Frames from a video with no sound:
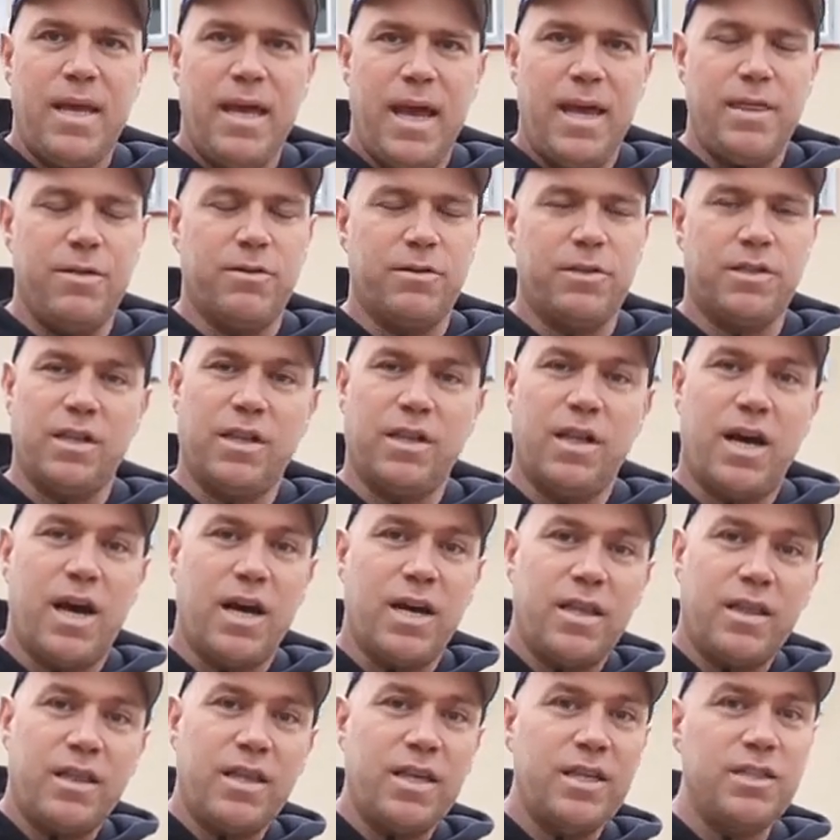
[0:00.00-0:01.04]
And there's a
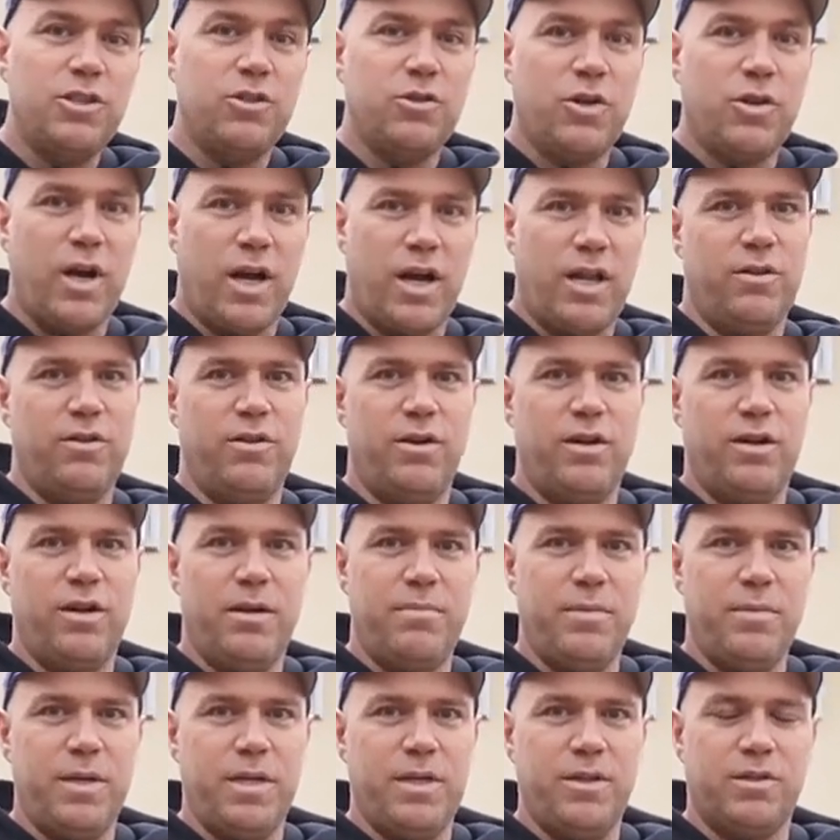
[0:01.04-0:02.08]
lot of things you got to learn.
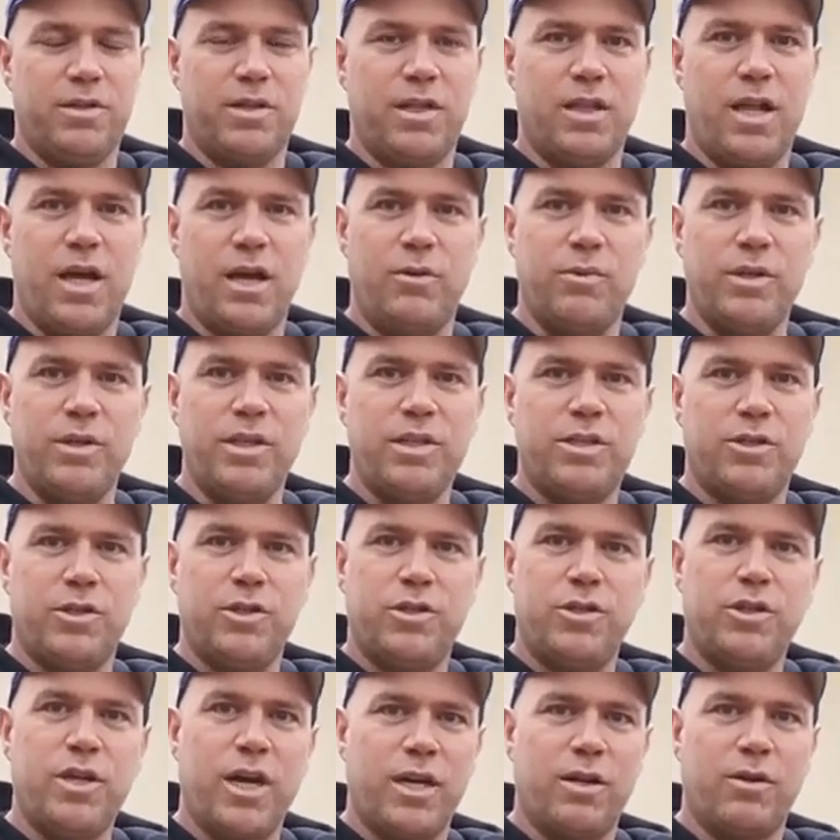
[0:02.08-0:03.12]
I mean, there's a lot of
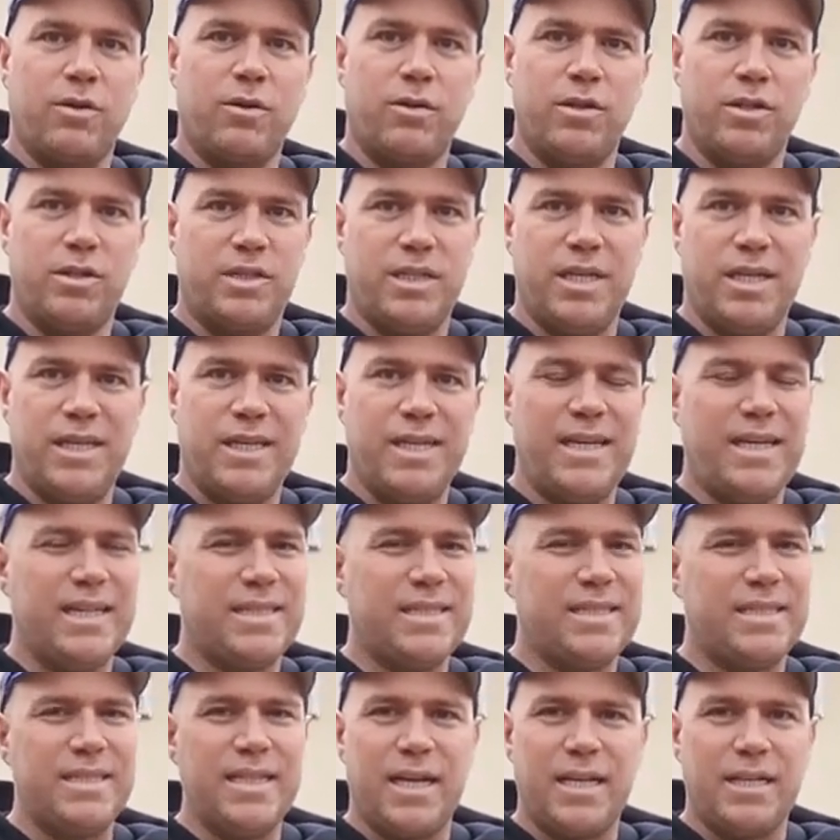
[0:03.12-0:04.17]
research. You got to go to the city.
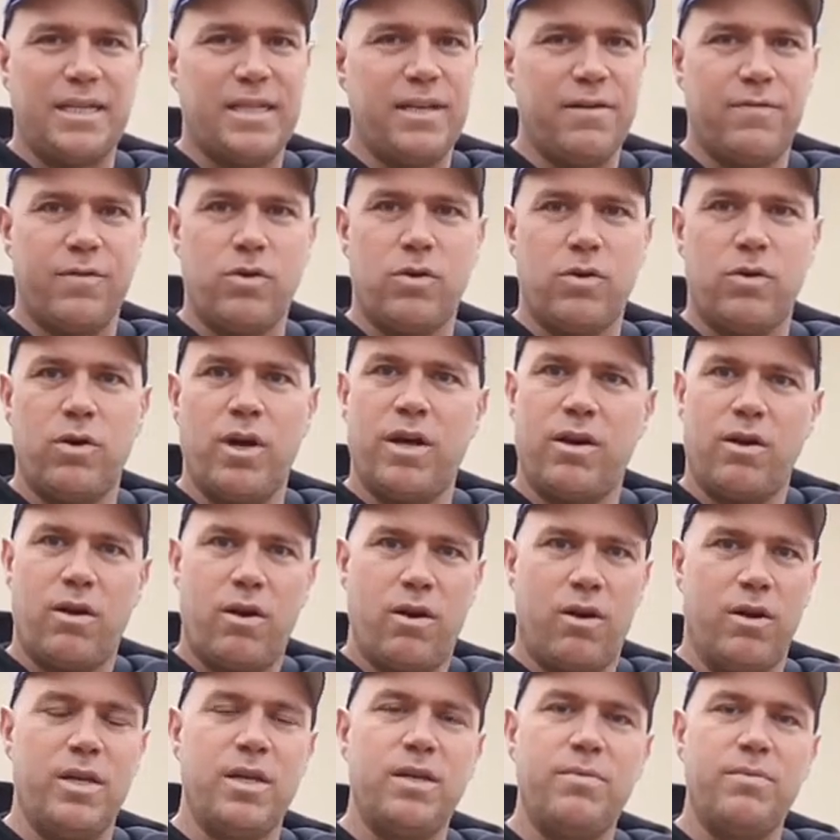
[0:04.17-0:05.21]
It's not difficult at
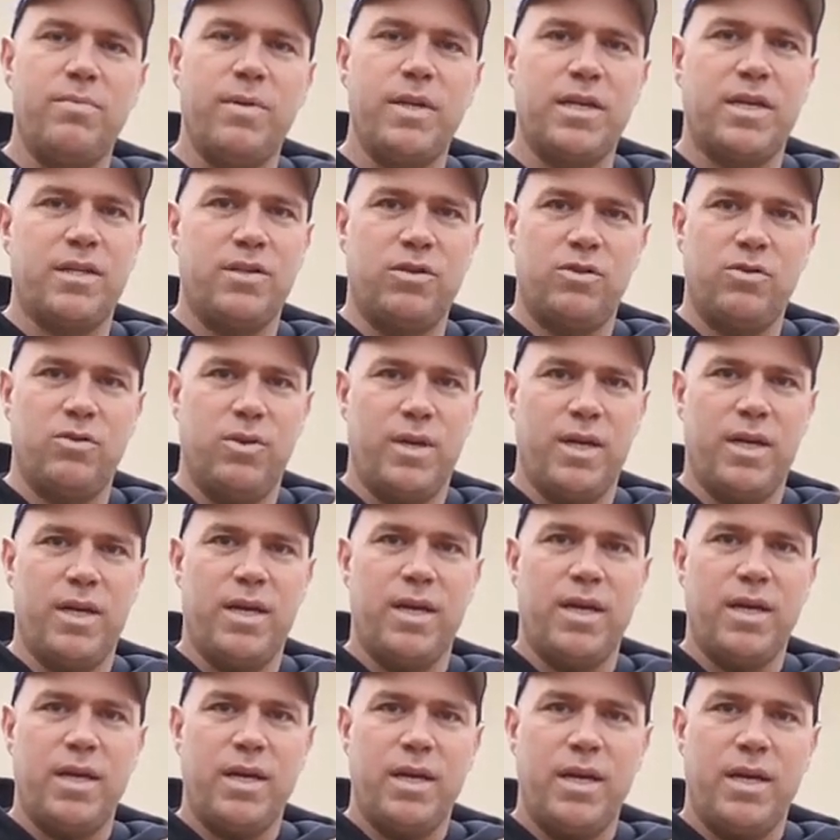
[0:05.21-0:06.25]
all. Anybody can do it.
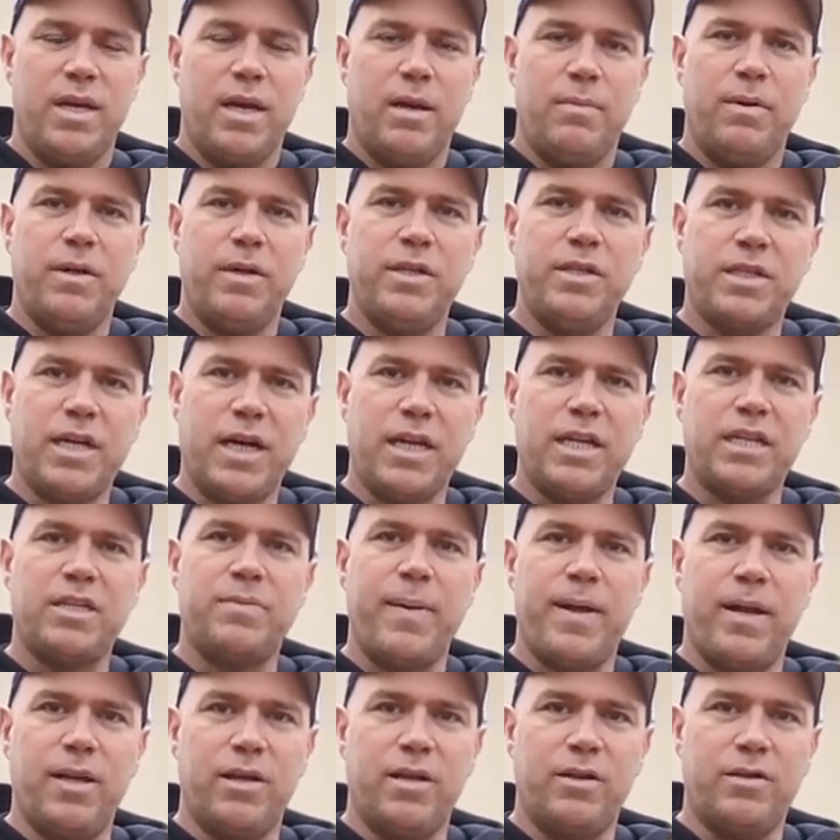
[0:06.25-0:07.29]
But you just got to
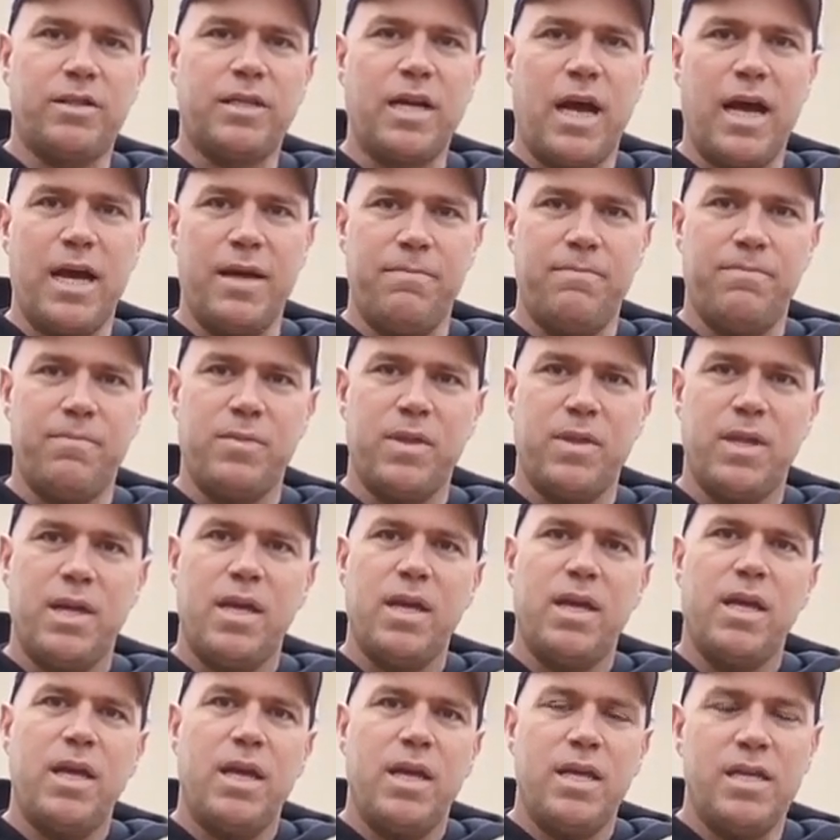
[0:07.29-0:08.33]
spend a little time.
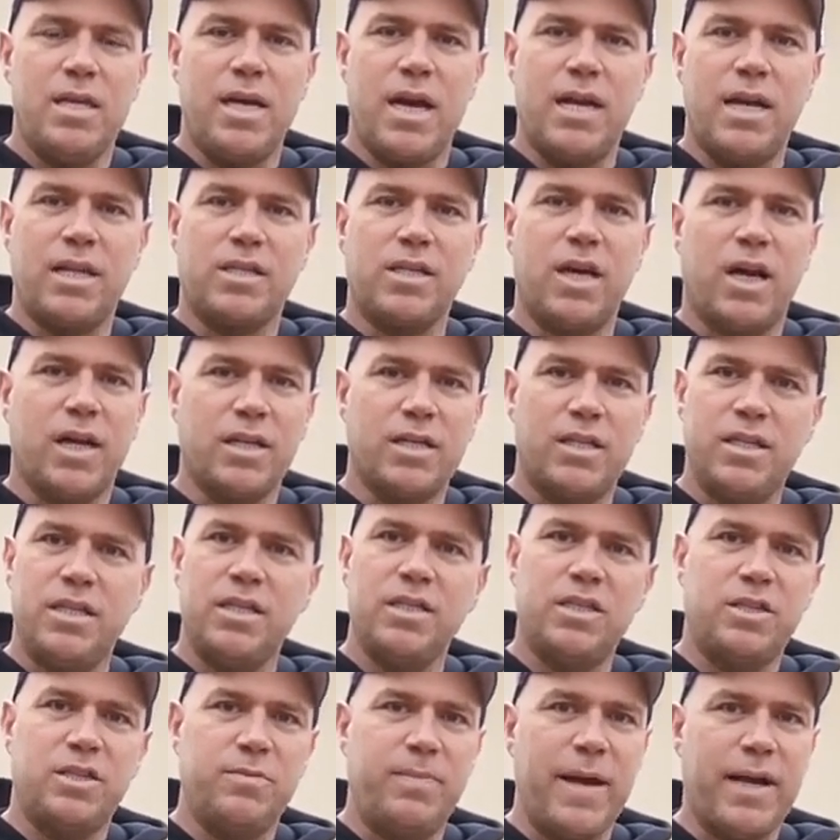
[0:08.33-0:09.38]
You got to talk to
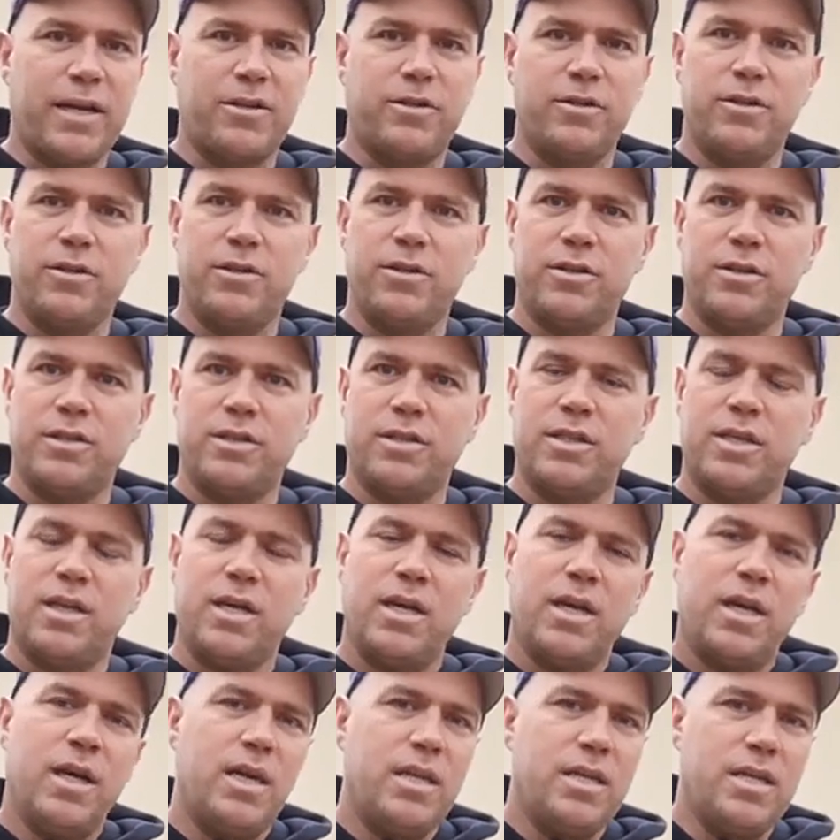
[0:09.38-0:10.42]
the inspectors.
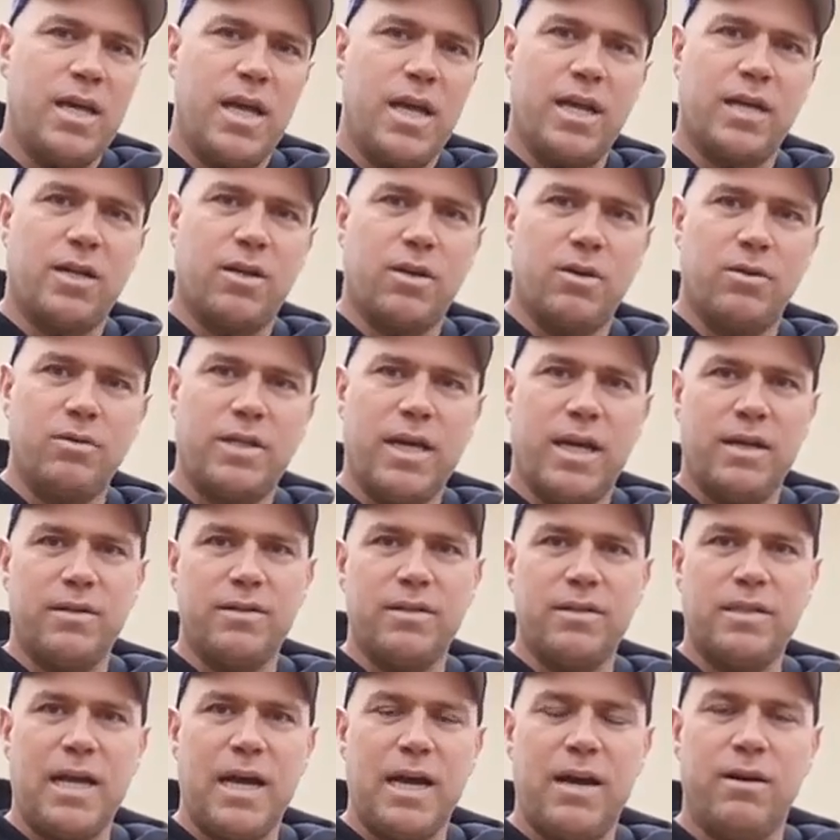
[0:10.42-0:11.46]
You got to go
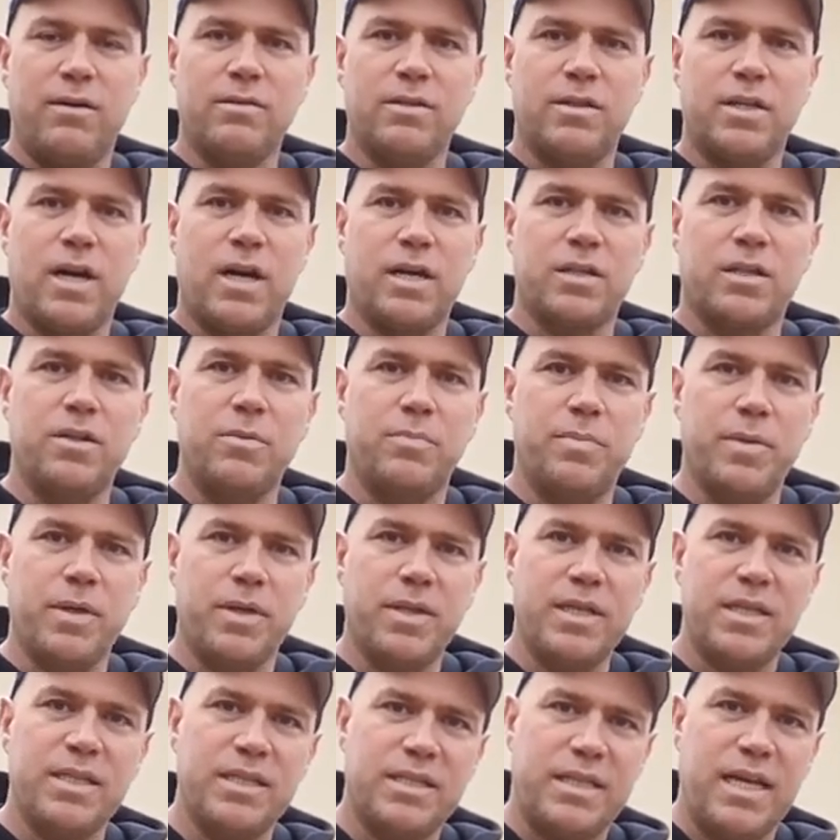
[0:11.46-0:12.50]
downtown, talk to
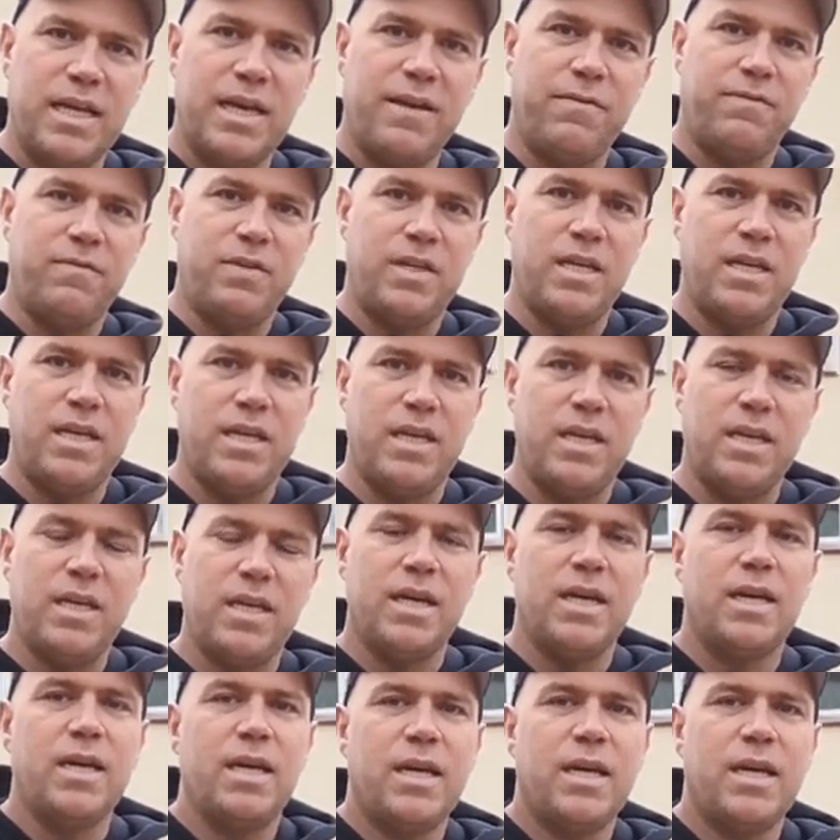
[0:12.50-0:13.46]
building and safety.